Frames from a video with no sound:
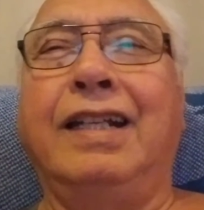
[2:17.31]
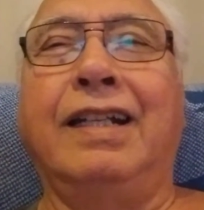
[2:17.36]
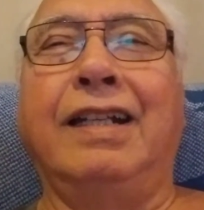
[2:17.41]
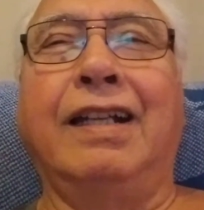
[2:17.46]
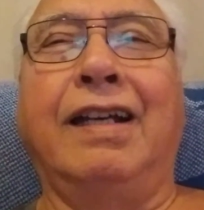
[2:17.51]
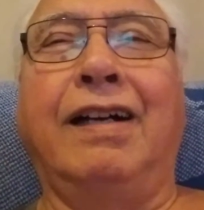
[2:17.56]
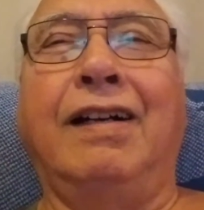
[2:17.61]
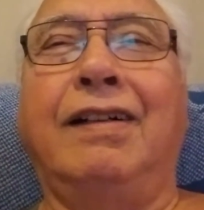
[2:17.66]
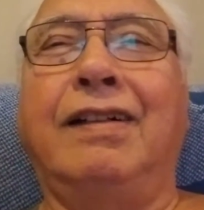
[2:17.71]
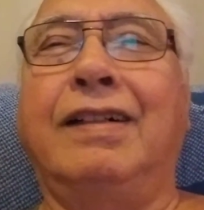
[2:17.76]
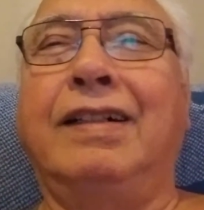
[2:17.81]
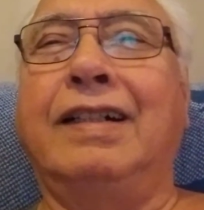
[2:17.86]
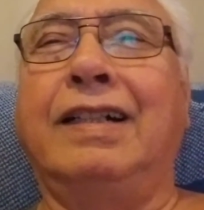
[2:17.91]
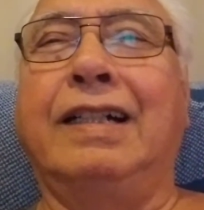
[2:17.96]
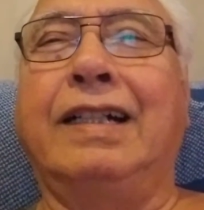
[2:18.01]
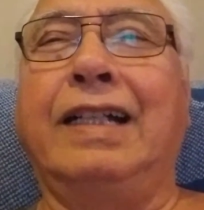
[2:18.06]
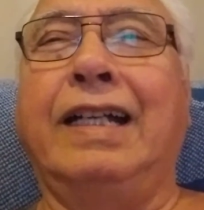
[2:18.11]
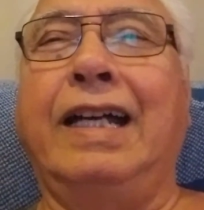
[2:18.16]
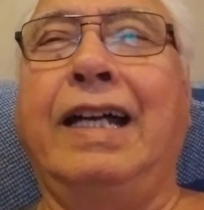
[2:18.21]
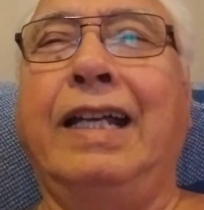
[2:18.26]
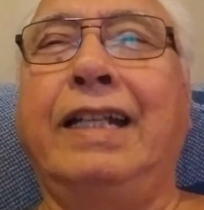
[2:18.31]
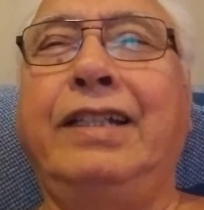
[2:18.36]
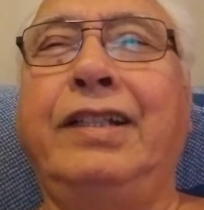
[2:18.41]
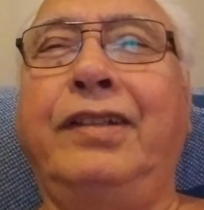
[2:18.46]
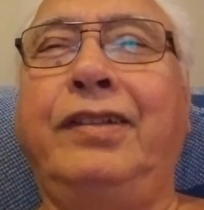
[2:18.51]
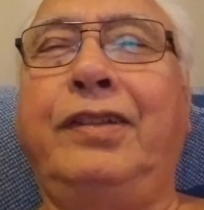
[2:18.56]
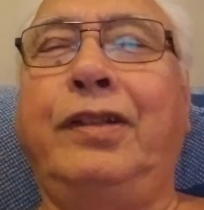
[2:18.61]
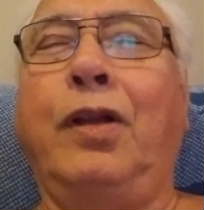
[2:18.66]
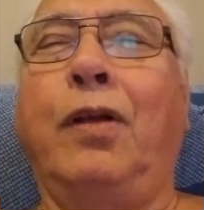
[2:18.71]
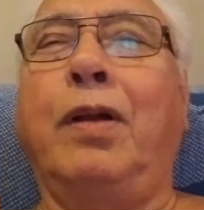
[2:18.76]
Now, I, I
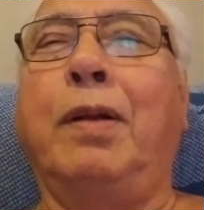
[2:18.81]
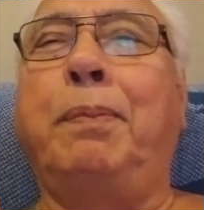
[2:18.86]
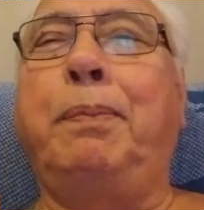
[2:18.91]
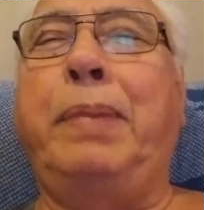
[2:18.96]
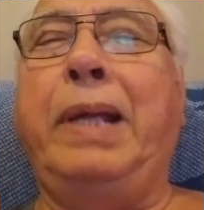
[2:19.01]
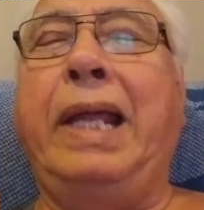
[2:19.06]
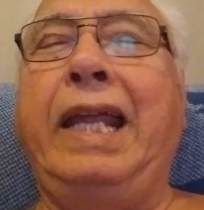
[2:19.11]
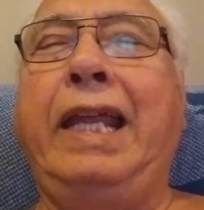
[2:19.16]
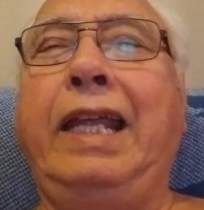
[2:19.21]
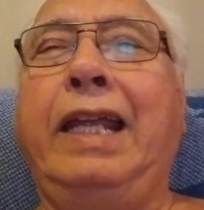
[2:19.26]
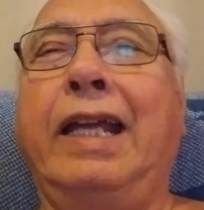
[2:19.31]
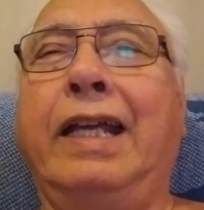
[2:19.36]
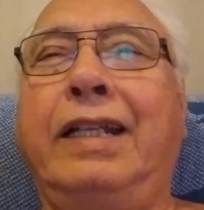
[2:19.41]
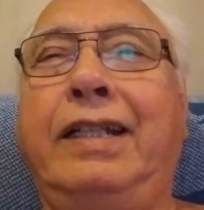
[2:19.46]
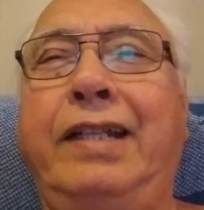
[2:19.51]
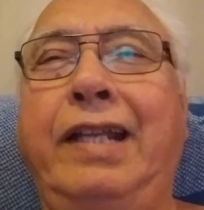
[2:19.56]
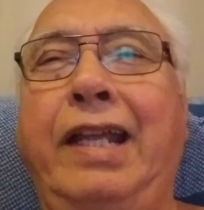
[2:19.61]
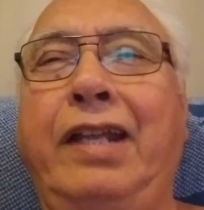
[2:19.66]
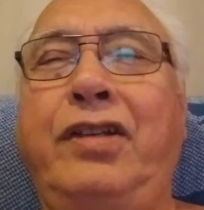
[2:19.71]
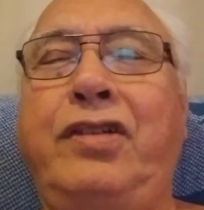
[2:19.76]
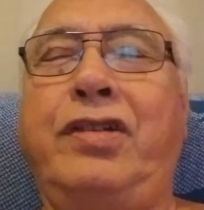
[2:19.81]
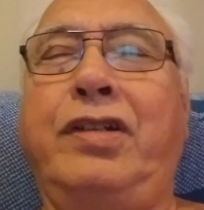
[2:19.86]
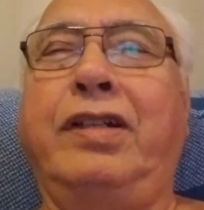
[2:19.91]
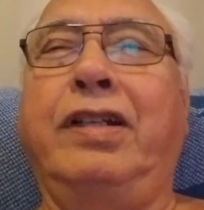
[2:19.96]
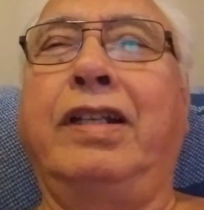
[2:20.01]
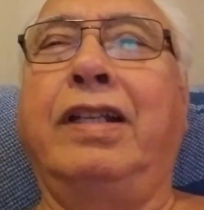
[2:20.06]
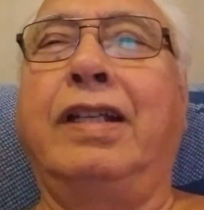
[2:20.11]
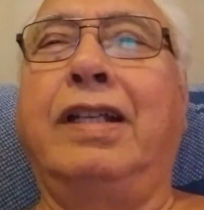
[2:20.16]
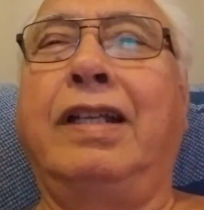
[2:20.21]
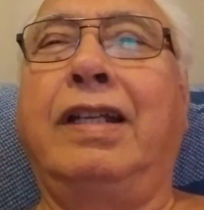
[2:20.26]
just don't pay
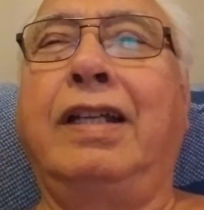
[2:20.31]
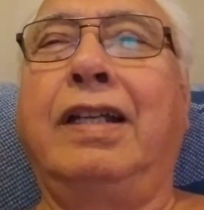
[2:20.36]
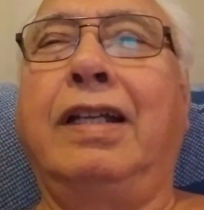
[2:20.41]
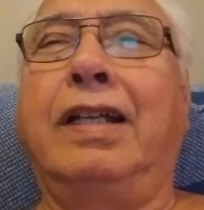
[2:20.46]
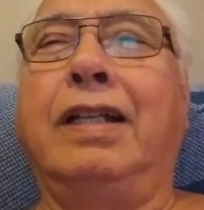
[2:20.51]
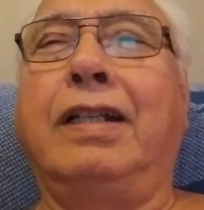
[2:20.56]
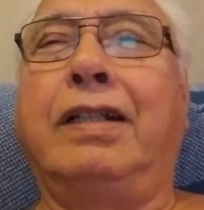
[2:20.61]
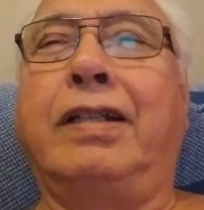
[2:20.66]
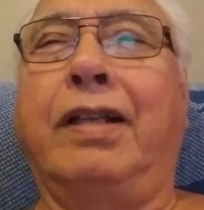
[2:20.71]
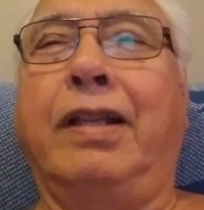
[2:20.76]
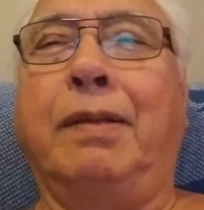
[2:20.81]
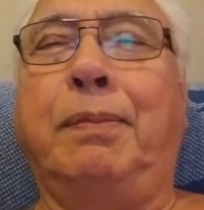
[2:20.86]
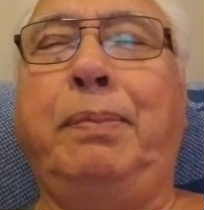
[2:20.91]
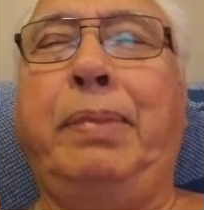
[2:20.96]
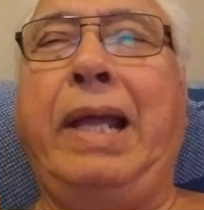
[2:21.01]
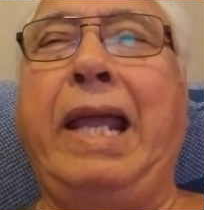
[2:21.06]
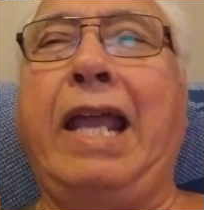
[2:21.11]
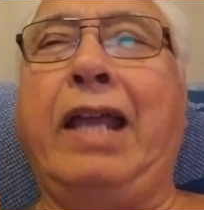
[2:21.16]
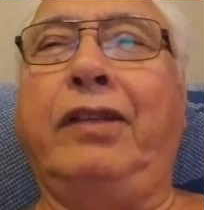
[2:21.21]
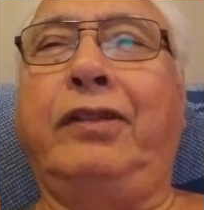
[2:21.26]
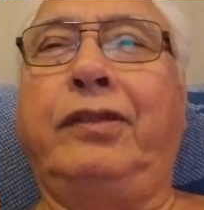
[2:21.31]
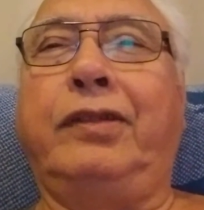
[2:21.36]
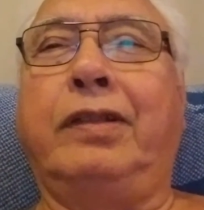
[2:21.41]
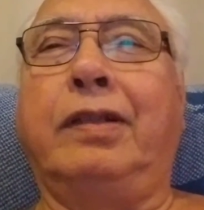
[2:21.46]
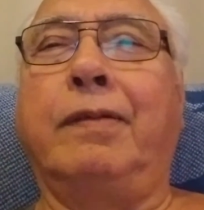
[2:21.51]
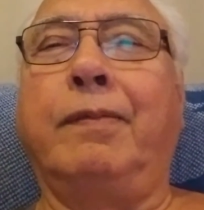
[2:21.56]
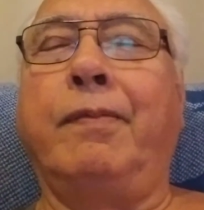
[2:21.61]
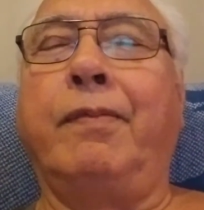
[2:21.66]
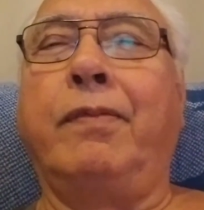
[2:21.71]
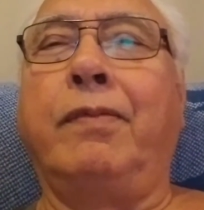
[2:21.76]
attention to the past.